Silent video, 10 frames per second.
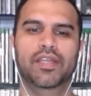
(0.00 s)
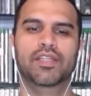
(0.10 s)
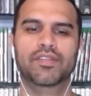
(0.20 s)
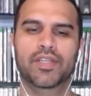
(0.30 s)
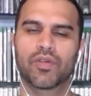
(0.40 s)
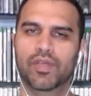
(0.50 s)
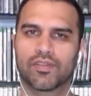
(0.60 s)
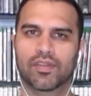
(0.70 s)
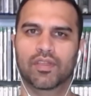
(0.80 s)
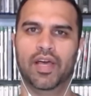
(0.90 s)
Nintendo
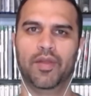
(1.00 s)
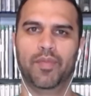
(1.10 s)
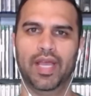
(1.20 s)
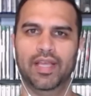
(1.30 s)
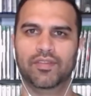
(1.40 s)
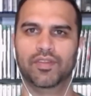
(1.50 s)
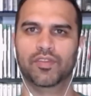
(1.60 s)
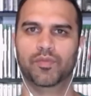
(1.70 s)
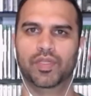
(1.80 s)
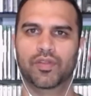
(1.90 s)
gets a lot of
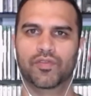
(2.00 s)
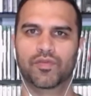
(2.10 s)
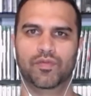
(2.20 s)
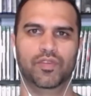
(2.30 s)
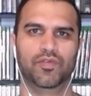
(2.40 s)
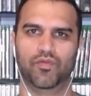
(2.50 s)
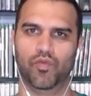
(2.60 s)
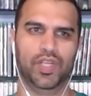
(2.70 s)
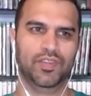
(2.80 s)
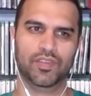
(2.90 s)
passes, but there's
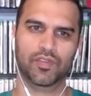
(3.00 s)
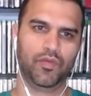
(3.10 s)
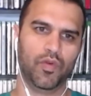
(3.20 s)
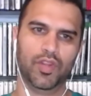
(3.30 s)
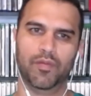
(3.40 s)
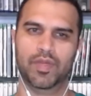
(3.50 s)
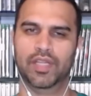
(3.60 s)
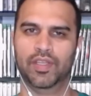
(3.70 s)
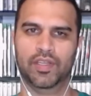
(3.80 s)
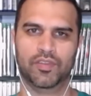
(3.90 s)
reasons for them, and I
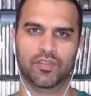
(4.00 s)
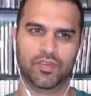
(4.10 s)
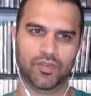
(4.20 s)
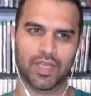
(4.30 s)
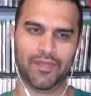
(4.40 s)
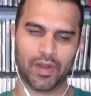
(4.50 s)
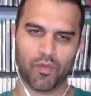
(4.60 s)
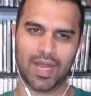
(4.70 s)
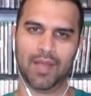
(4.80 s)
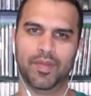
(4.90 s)
think it's just because you have that
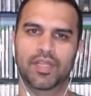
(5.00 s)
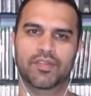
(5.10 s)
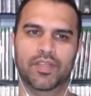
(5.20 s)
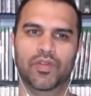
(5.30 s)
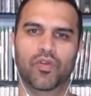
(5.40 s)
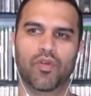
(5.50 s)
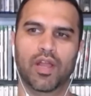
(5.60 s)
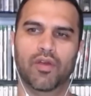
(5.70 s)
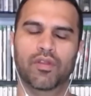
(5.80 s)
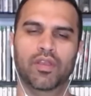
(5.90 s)
rabid Nintendo
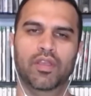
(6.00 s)
crowd,